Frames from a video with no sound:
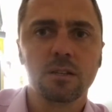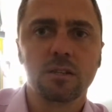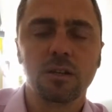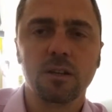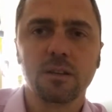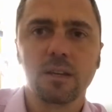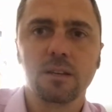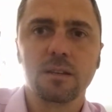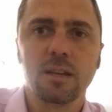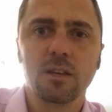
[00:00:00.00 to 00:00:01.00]
so you don't
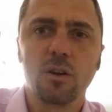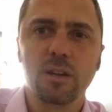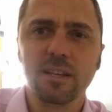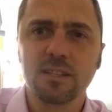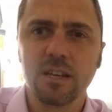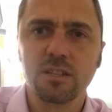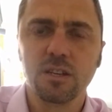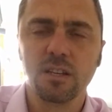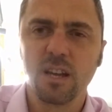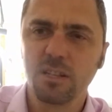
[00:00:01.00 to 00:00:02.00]
get any condensation
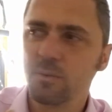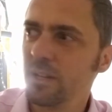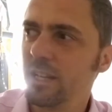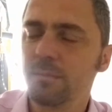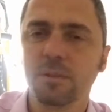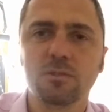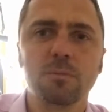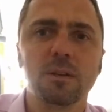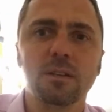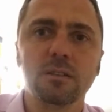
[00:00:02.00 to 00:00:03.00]
in here. I just want to keep this room
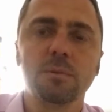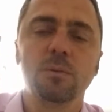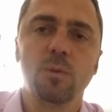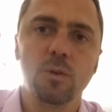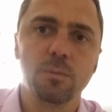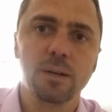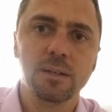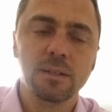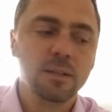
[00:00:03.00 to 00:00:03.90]
a little bit warmer,